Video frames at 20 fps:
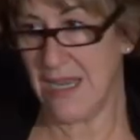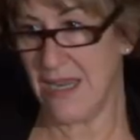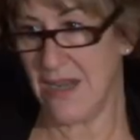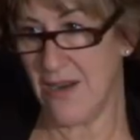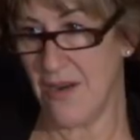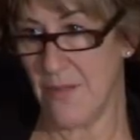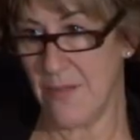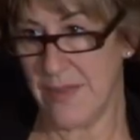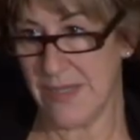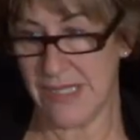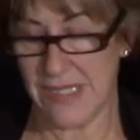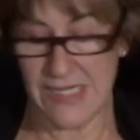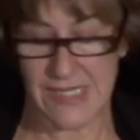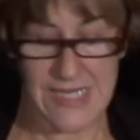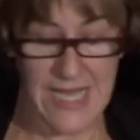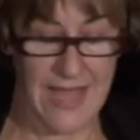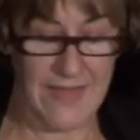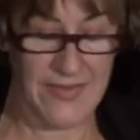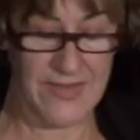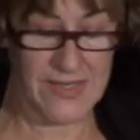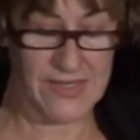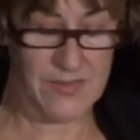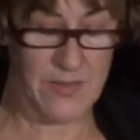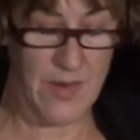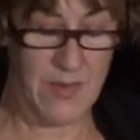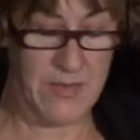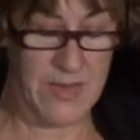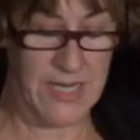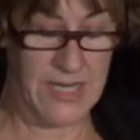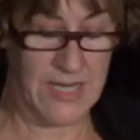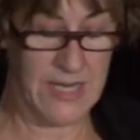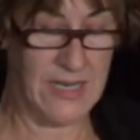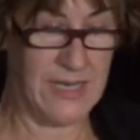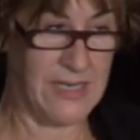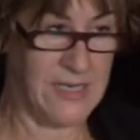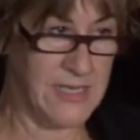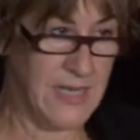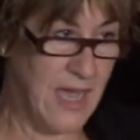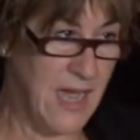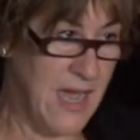in our business at this moment
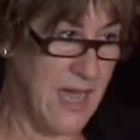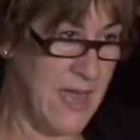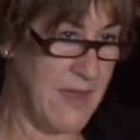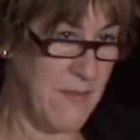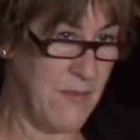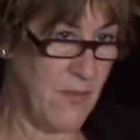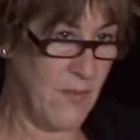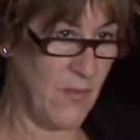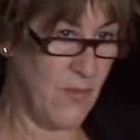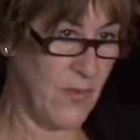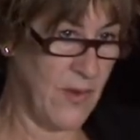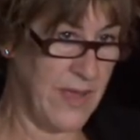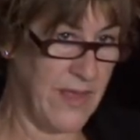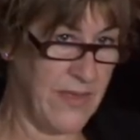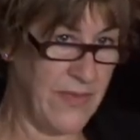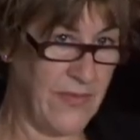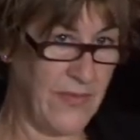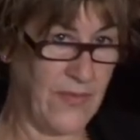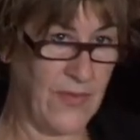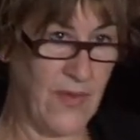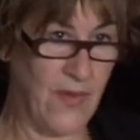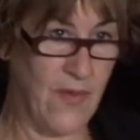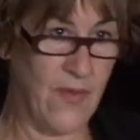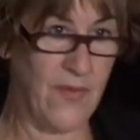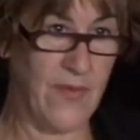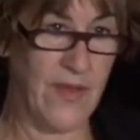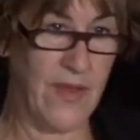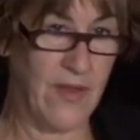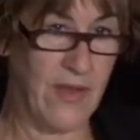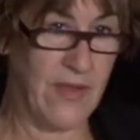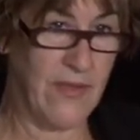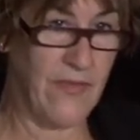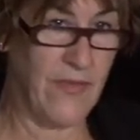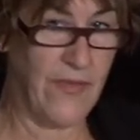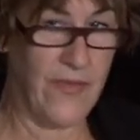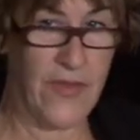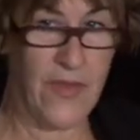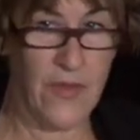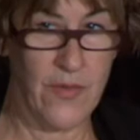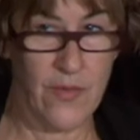in time with so very
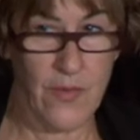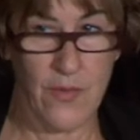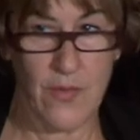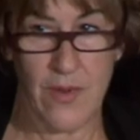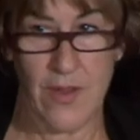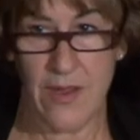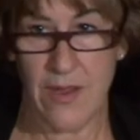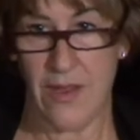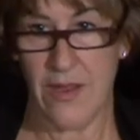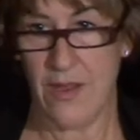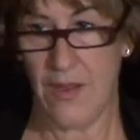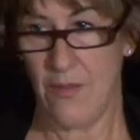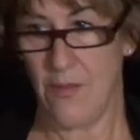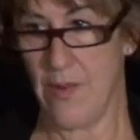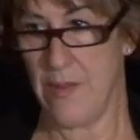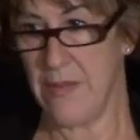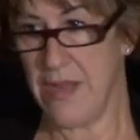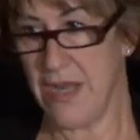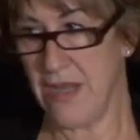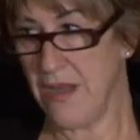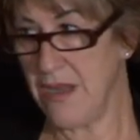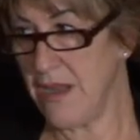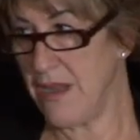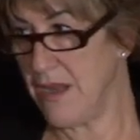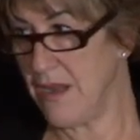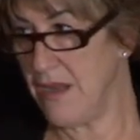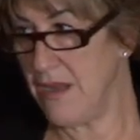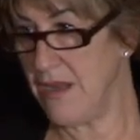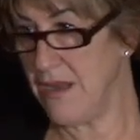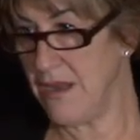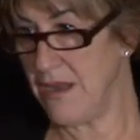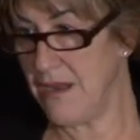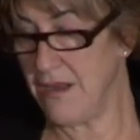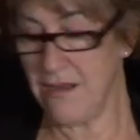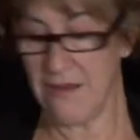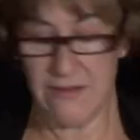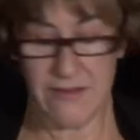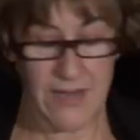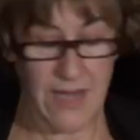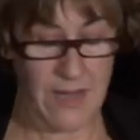few women in
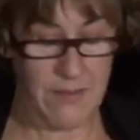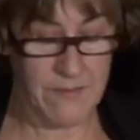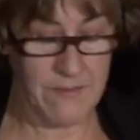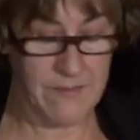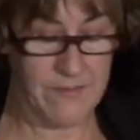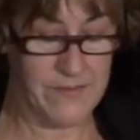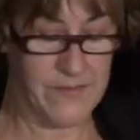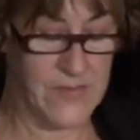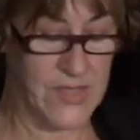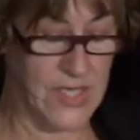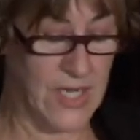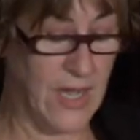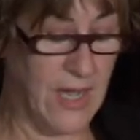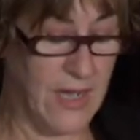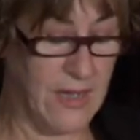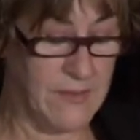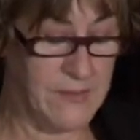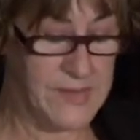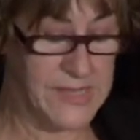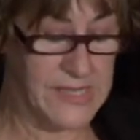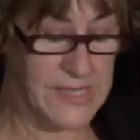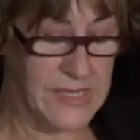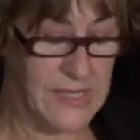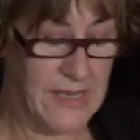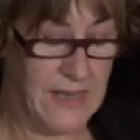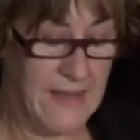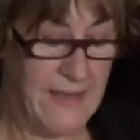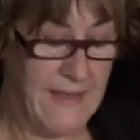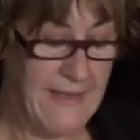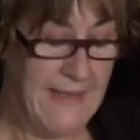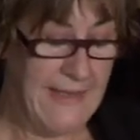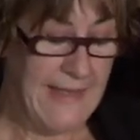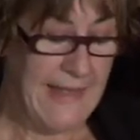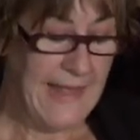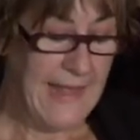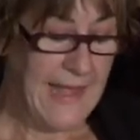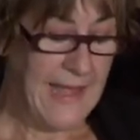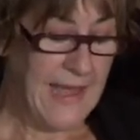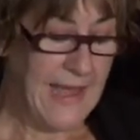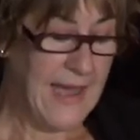in top jobs
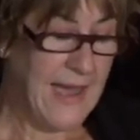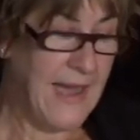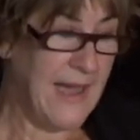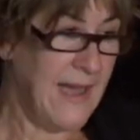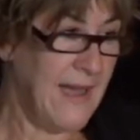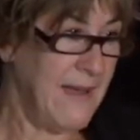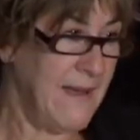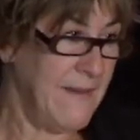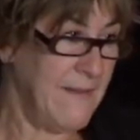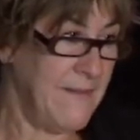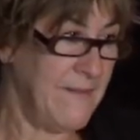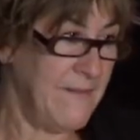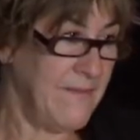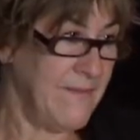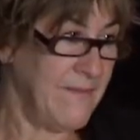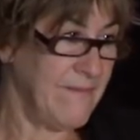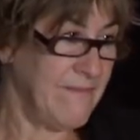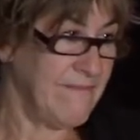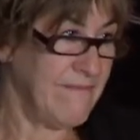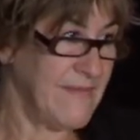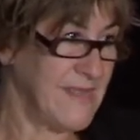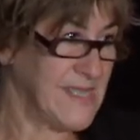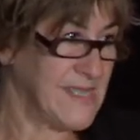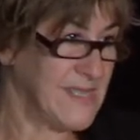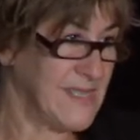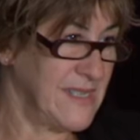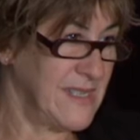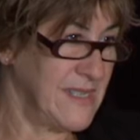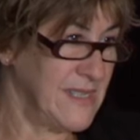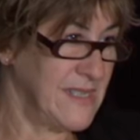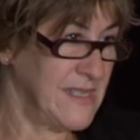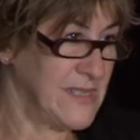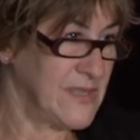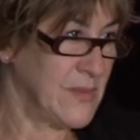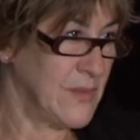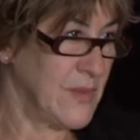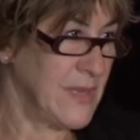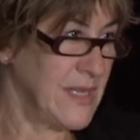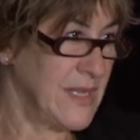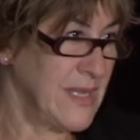um, this
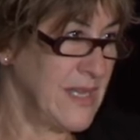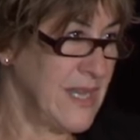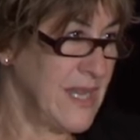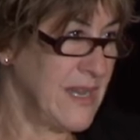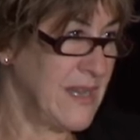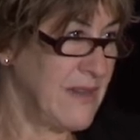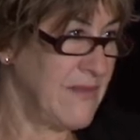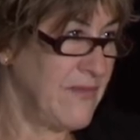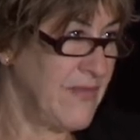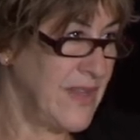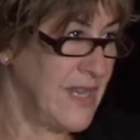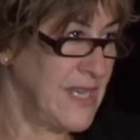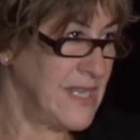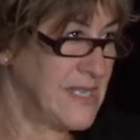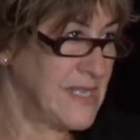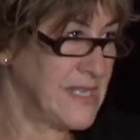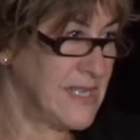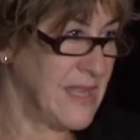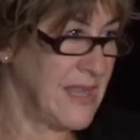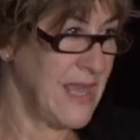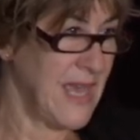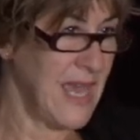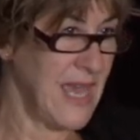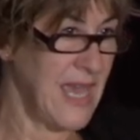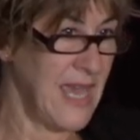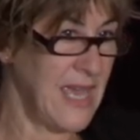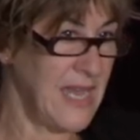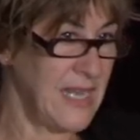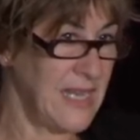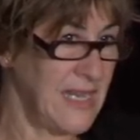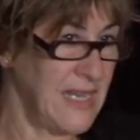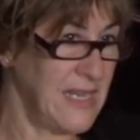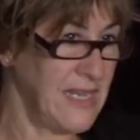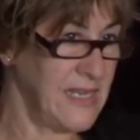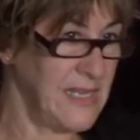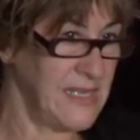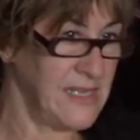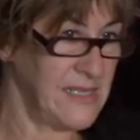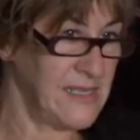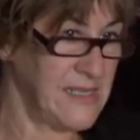is really an event that
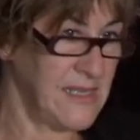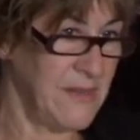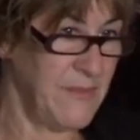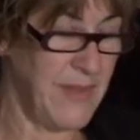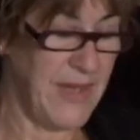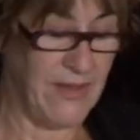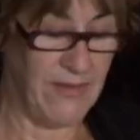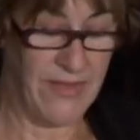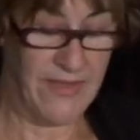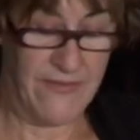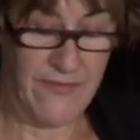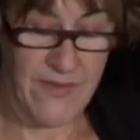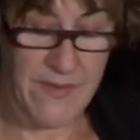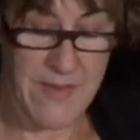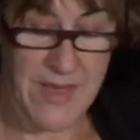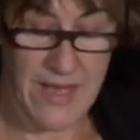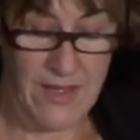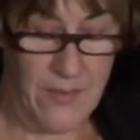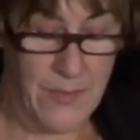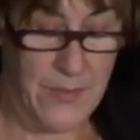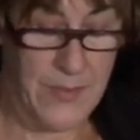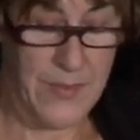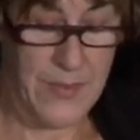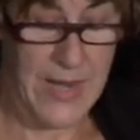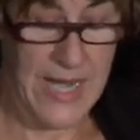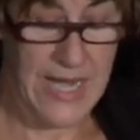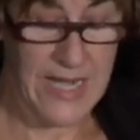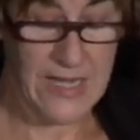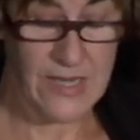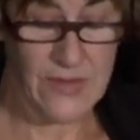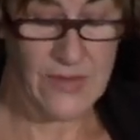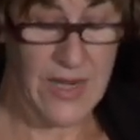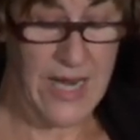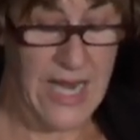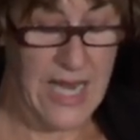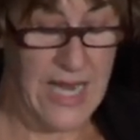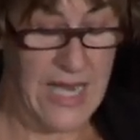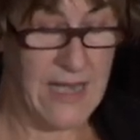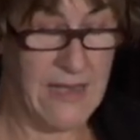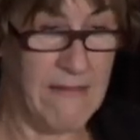is about the female brain
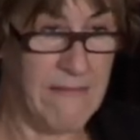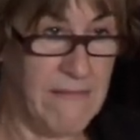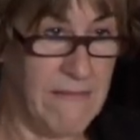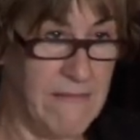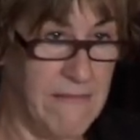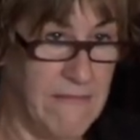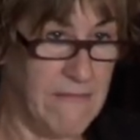drain.